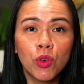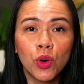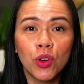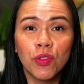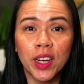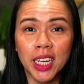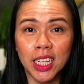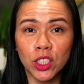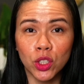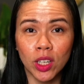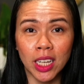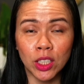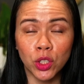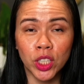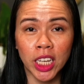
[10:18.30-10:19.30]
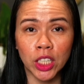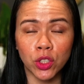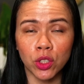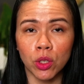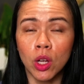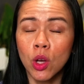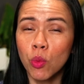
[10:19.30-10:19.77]
for financial
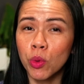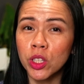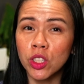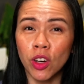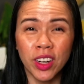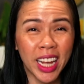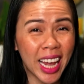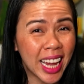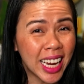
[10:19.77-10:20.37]
education. We talk